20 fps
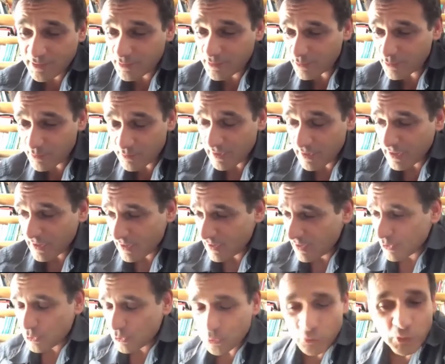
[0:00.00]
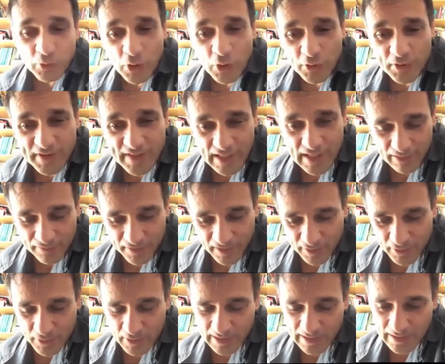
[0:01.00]
to do yourself,
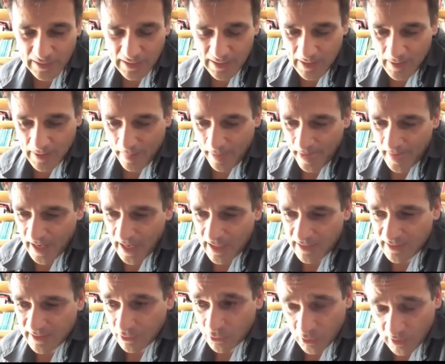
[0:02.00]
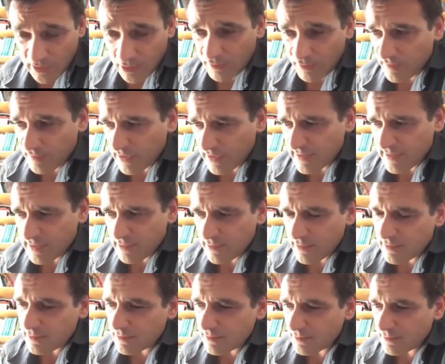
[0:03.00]
actually. And actually, Vivaldi
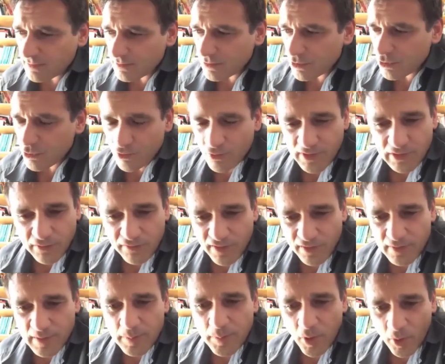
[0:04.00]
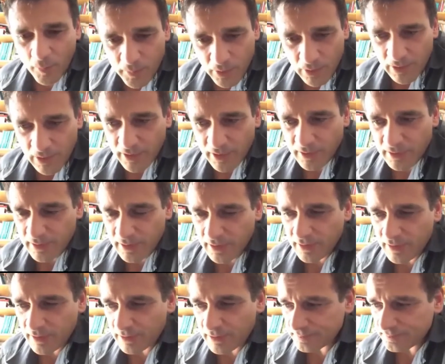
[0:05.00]
grew in a very popular
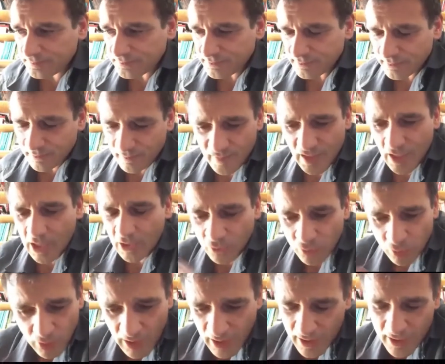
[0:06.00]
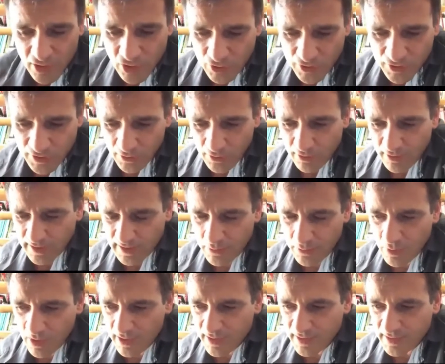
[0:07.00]
entourage, so he
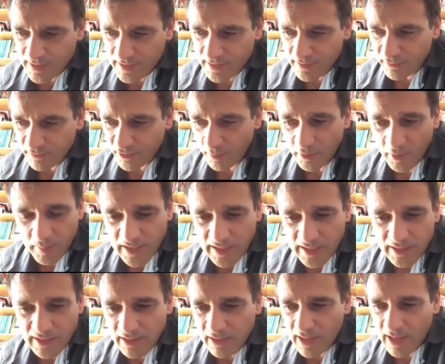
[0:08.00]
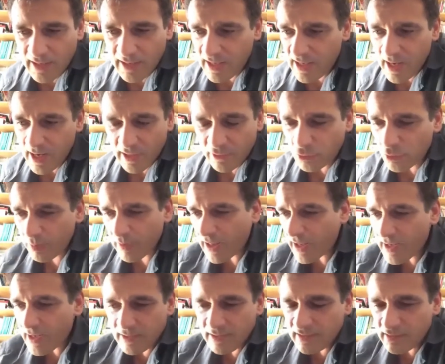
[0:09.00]
was from the beginning like he had to
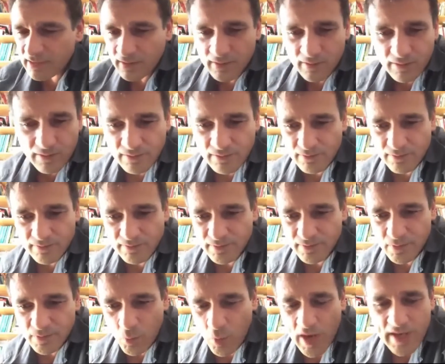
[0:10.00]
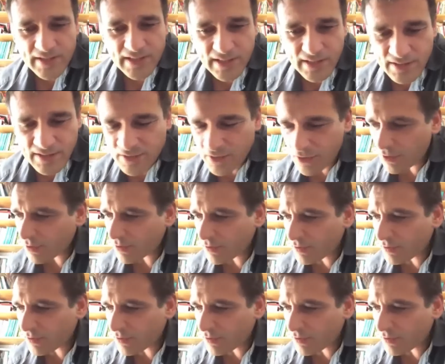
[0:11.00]
play in weddings or